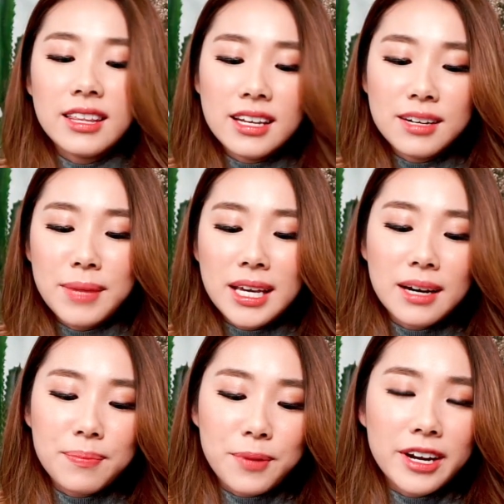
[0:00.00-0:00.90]
Another
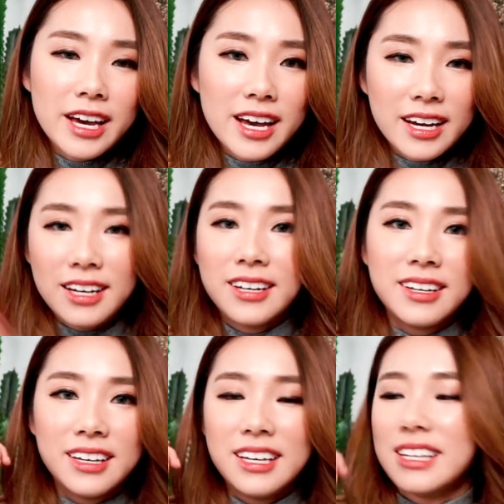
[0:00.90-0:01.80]
makeup product
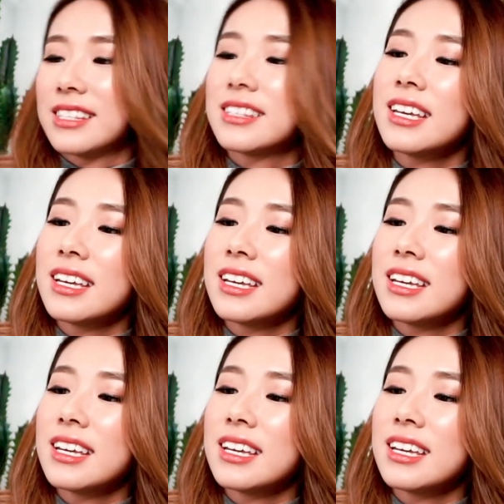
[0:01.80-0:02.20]
is